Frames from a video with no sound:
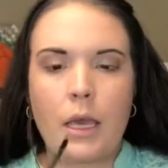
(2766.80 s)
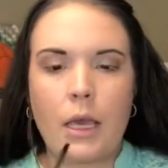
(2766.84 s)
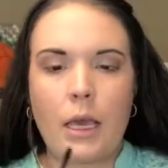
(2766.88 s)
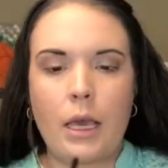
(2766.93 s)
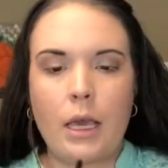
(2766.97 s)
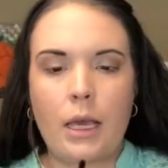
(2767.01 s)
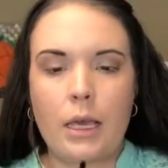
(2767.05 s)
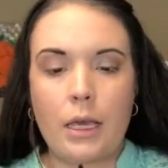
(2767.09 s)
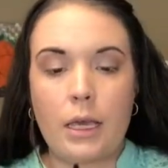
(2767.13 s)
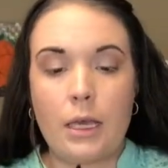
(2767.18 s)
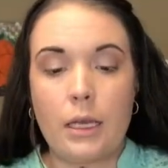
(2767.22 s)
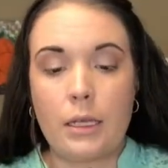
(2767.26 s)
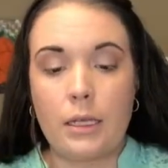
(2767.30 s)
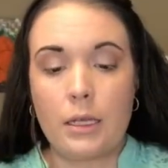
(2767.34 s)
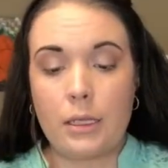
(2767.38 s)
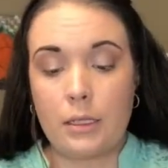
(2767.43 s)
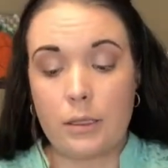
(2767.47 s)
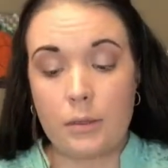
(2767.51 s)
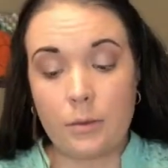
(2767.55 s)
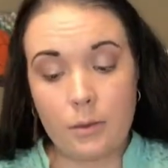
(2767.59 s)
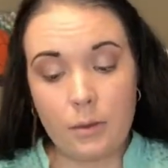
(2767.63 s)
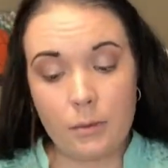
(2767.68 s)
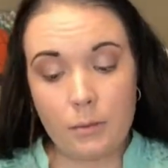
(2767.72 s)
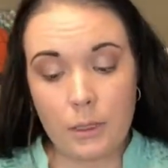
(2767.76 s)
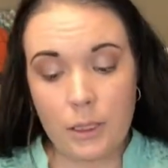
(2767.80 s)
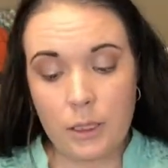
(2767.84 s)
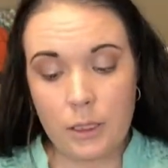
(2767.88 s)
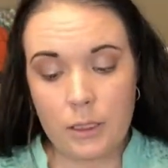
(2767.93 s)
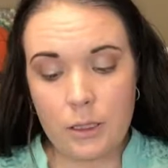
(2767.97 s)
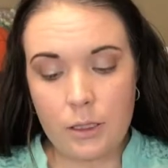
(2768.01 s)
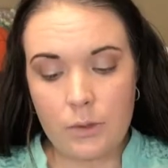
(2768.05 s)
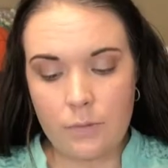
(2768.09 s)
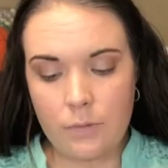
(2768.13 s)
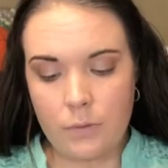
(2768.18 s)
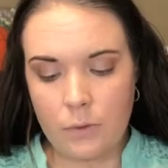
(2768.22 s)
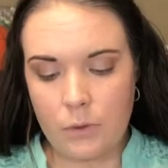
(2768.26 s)
and that's what I'm going to use
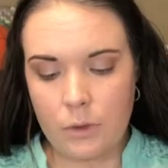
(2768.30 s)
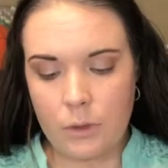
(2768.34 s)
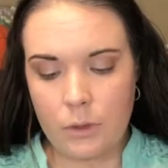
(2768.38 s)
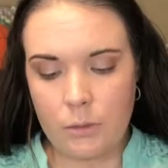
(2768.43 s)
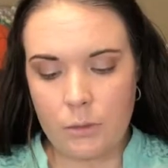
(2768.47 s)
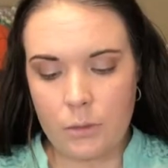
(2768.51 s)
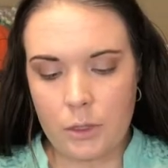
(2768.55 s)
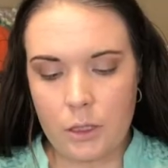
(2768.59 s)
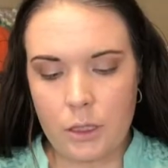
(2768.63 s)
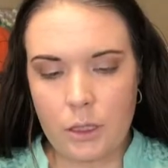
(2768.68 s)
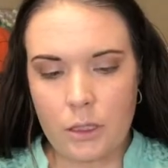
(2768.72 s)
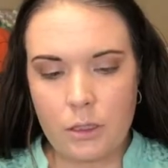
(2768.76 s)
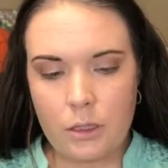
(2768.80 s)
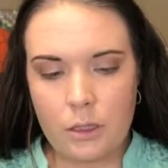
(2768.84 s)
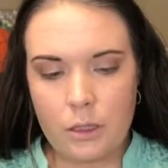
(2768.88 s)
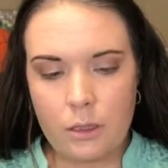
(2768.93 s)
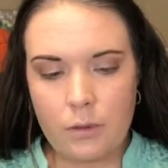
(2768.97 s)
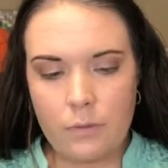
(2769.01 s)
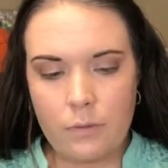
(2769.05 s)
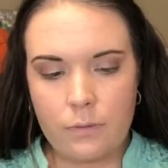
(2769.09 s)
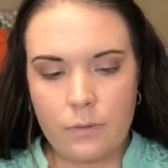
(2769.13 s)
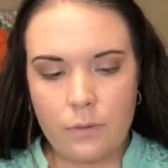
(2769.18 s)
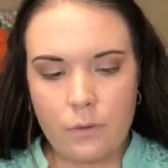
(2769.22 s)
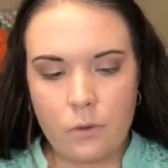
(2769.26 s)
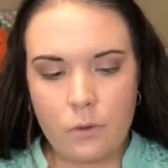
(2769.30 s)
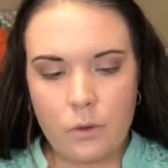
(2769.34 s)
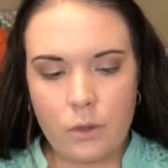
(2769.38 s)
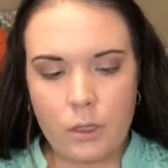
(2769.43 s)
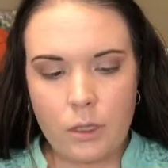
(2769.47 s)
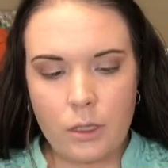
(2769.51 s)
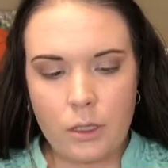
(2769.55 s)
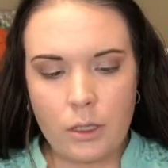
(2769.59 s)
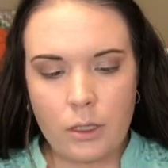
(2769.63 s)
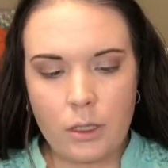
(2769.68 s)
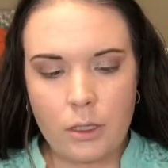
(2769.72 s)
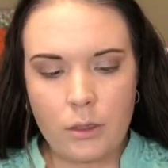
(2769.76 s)
it for. I'm going to use it
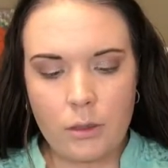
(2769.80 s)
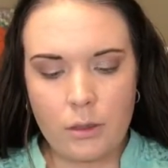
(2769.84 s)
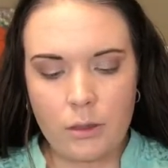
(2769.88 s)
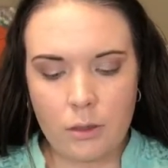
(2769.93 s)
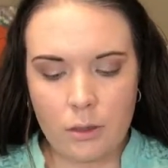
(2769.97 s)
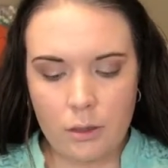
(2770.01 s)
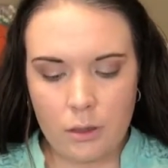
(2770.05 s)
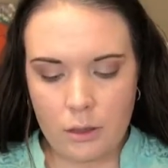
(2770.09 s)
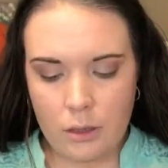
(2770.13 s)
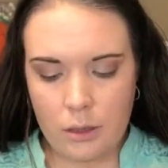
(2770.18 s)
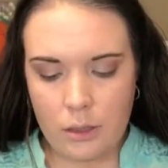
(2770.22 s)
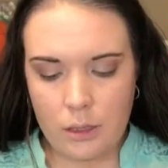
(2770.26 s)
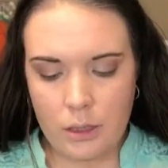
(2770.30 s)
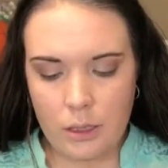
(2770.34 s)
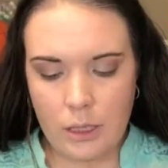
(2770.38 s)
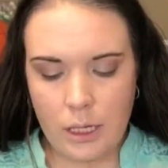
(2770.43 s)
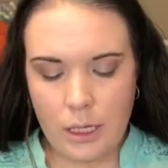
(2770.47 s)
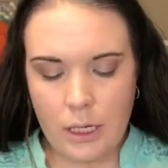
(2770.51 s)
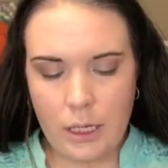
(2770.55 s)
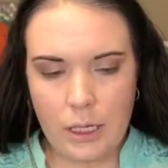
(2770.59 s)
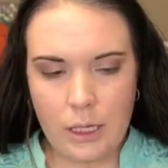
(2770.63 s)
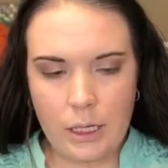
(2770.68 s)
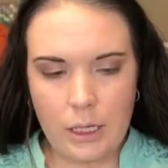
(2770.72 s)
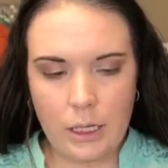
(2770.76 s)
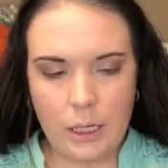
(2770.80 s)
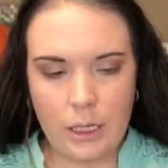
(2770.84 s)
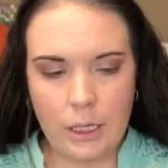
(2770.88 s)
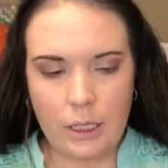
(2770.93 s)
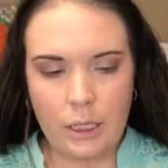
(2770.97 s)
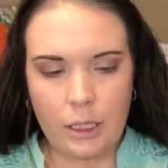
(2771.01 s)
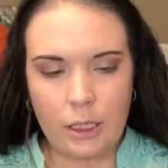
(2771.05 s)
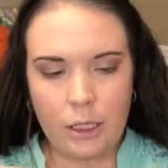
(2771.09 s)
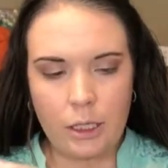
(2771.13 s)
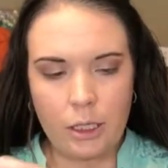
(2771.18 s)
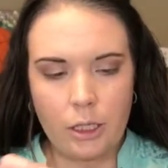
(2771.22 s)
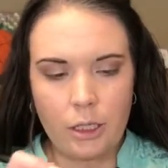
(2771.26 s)
for an
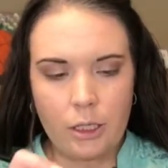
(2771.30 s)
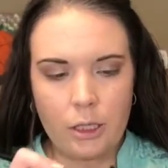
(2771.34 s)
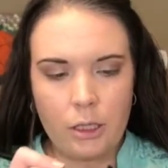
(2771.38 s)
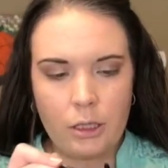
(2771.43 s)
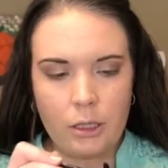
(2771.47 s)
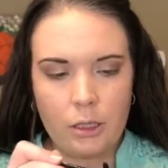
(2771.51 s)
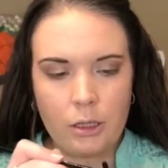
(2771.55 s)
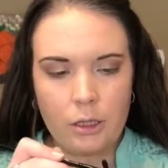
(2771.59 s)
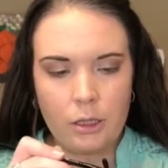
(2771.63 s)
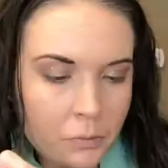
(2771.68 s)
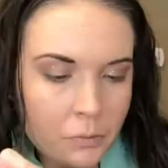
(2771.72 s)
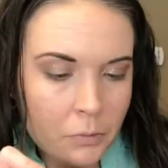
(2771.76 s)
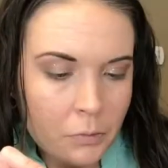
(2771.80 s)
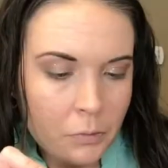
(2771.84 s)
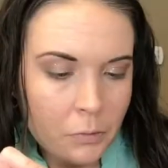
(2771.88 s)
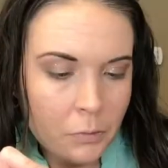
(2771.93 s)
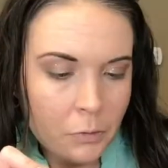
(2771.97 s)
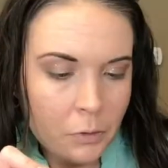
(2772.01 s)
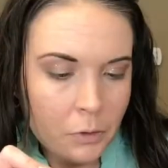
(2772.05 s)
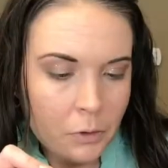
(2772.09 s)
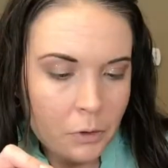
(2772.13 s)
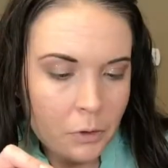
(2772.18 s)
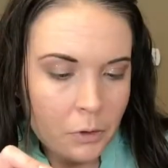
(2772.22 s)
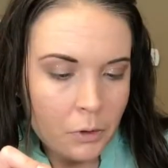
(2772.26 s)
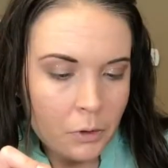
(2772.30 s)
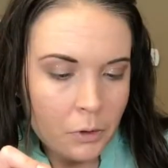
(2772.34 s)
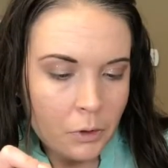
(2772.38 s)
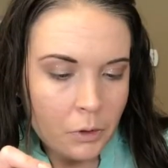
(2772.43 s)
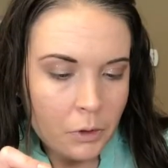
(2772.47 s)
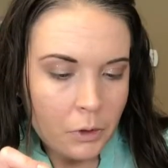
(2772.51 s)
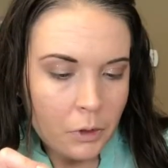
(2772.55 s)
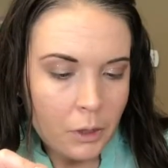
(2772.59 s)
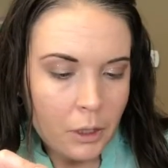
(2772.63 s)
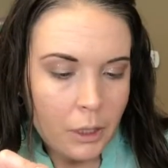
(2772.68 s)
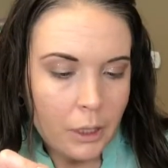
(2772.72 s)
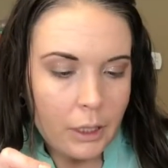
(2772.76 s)
eyeliner.
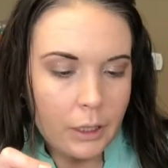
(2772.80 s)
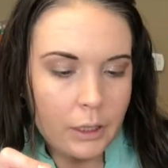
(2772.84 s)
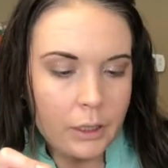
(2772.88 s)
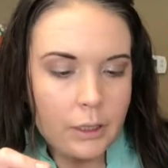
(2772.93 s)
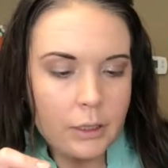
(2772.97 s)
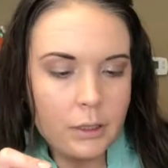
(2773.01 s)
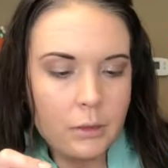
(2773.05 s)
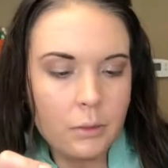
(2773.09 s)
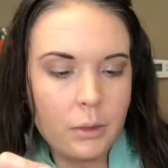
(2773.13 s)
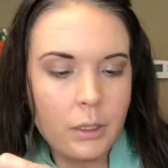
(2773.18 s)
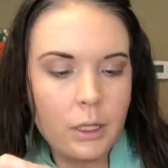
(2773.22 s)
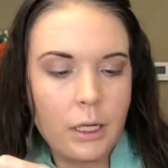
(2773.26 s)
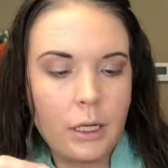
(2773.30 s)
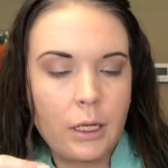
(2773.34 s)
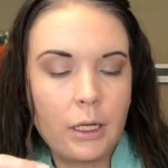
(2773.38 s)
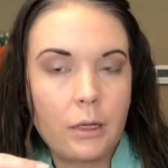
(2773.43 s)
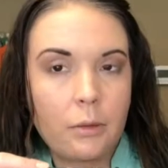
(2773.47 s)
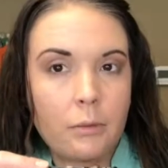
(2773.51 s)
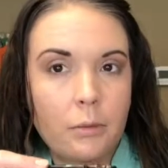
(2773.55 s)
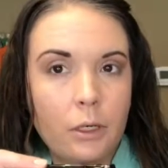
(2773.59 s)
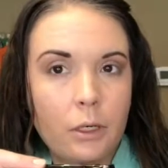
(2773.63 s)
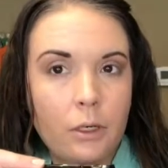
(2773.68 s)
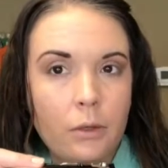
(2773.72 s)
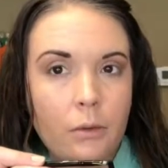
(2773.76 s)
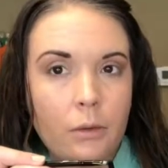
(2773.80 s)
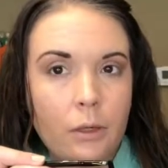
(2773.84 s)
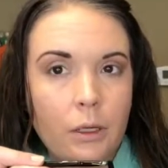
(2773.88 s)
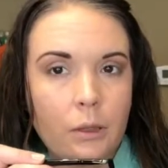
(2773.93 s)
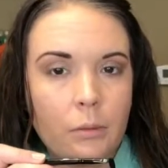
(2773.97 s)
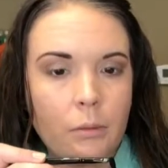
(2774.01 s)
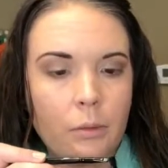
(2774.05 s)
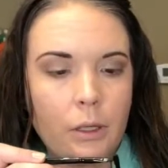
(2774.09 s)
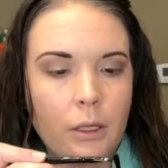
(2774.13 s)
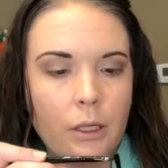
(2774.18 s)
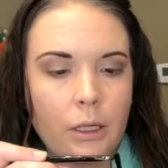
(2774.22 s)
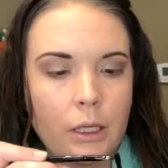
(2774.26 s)
Alright, this one I am going to
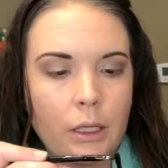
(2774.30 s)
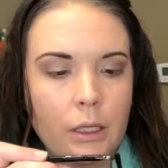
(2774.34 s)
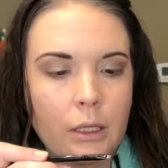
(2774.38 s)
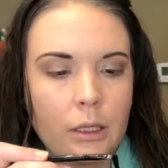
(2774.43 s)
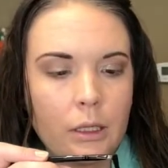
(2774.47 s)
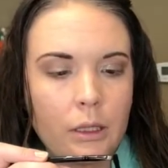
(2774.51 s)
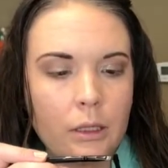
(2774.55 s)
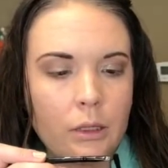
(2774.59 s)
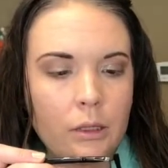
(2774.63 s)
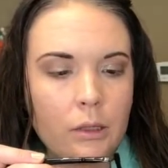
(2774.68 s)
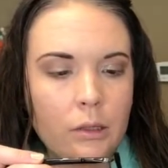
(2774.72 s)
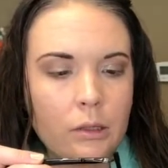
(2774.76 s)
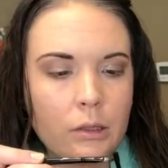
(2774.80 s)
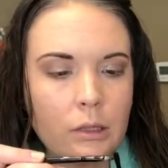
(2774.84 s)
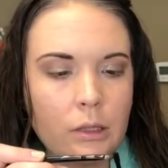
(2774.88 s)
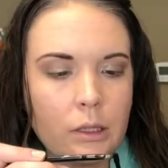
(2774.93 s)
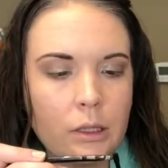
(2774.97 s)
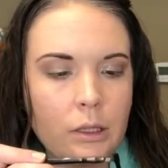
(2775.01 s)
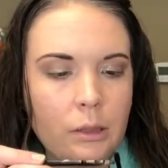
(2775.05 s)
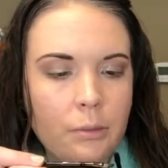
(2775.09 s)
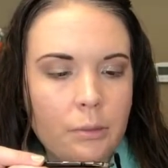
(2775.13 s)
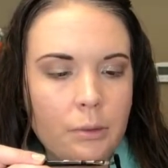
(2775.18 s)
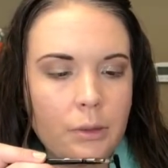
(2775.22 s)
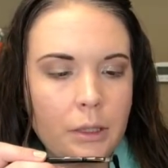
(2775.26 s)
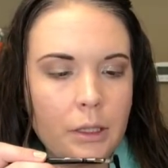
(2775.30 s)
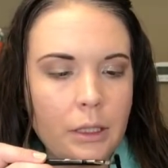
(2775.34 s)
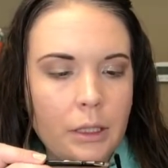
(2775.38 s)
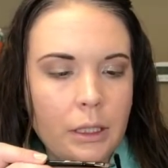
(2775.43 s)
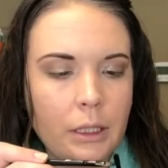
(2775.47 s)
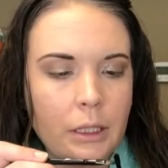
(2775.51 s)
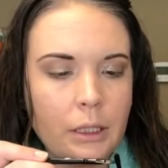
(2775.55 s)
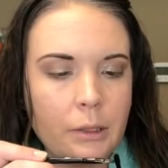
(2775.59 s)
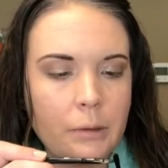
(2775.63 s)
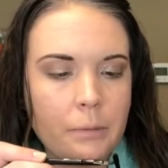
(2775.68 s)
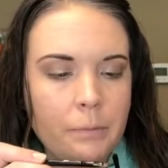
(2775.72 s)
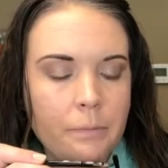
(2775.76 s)
rub like on the little tip right
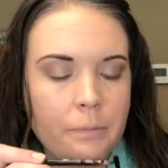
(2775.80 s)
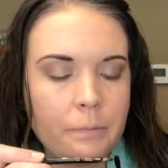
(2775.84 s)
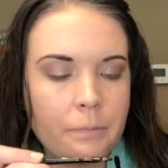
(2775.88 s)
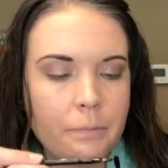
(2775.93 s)
here.